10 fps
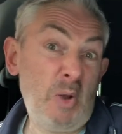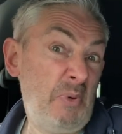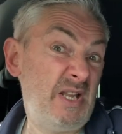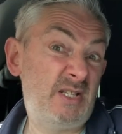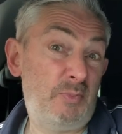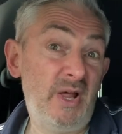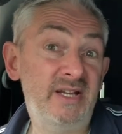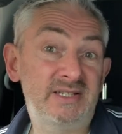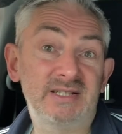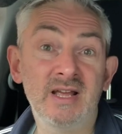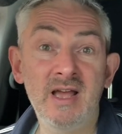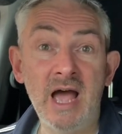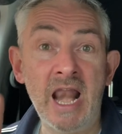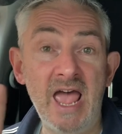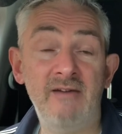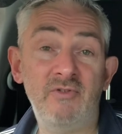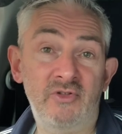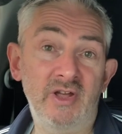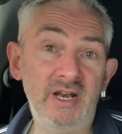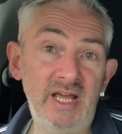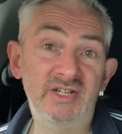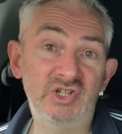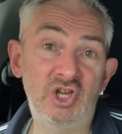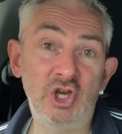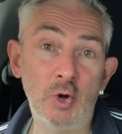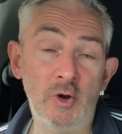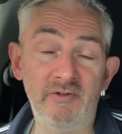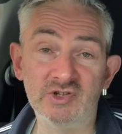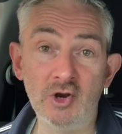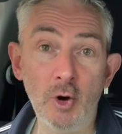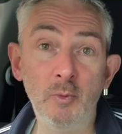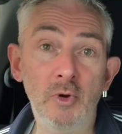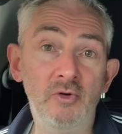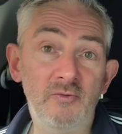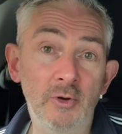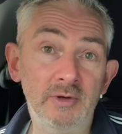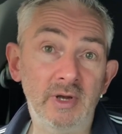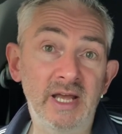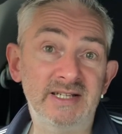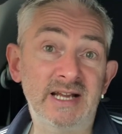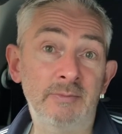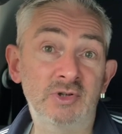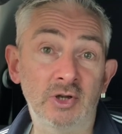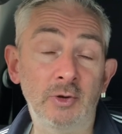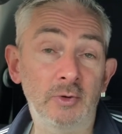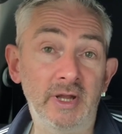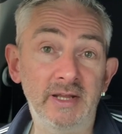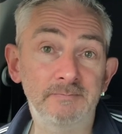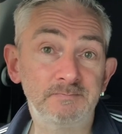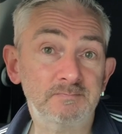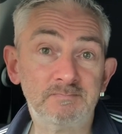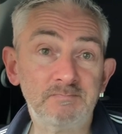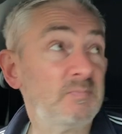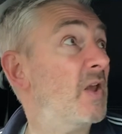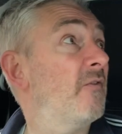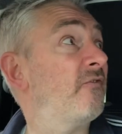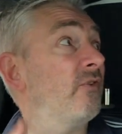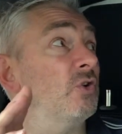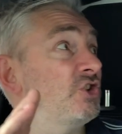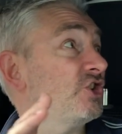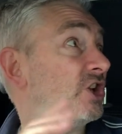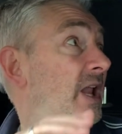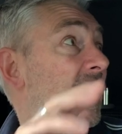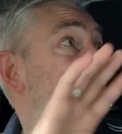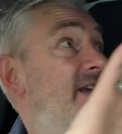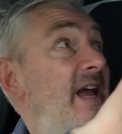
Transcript: into place, and everything is secure. There's no movement. It's absolutely flush as you like.